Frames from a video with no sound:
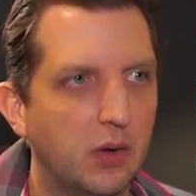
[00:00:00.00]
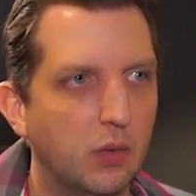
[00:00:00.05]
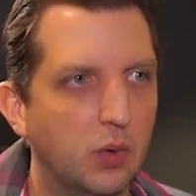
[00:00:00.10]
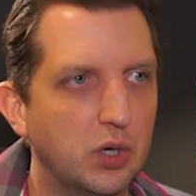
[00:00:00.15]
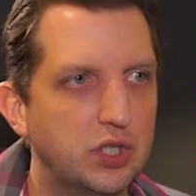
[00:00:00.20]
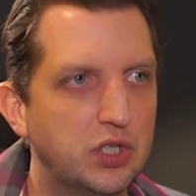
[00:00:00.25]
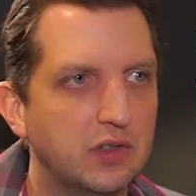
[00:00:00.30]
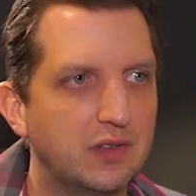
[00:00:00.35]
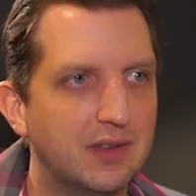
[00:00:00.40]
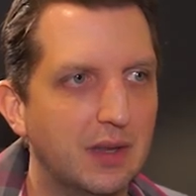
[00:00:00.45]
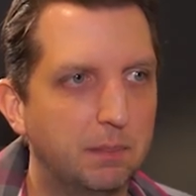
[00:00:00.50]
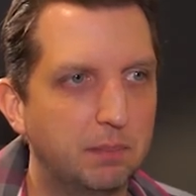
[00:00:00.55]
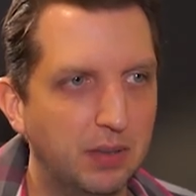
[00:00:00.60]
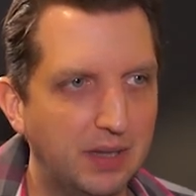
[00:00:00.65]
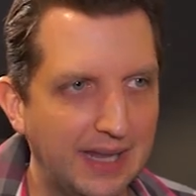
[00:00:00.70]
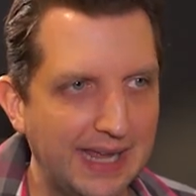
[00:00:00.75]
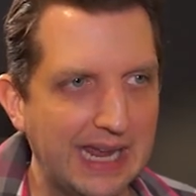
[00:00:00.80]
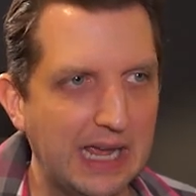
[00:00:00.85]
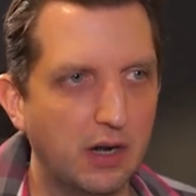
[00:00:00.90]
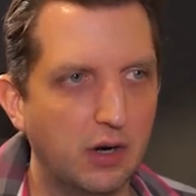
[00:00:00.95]
which is the
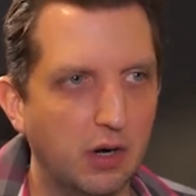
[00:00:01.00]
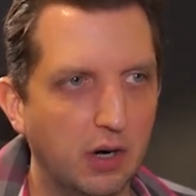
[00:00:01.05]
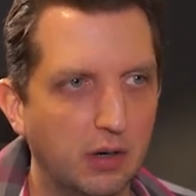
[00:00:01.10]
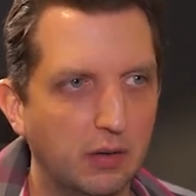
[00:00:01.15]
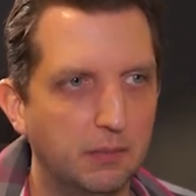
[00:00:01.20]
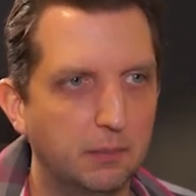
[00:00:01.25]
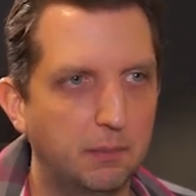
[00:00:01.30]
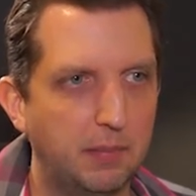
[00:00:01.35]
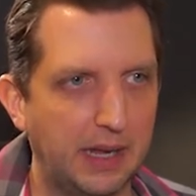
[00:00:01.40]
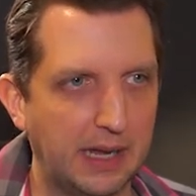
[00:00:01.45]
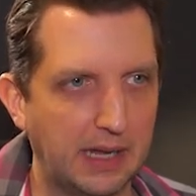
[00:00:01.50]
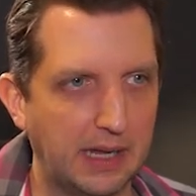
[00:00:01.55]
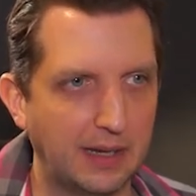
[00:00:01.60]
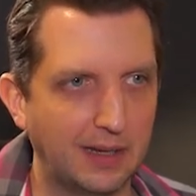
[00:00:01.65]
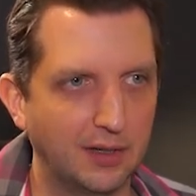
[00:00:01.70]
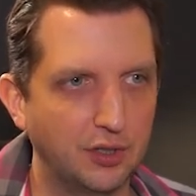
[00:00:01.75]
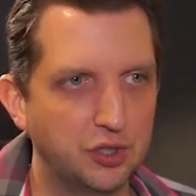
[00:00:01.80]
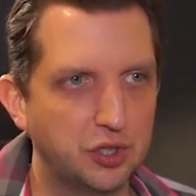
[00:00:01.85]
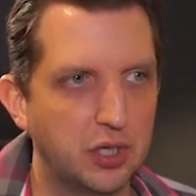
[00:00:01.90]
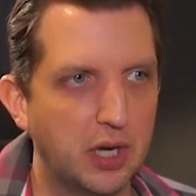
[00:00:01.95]
planner
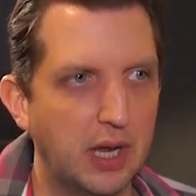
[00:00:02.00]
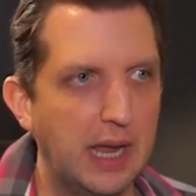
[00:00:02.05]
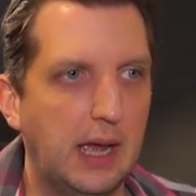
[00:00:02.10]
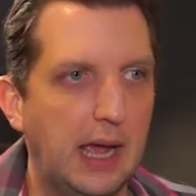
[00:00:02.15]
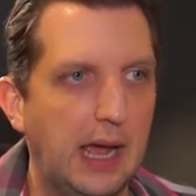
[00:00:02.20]
page.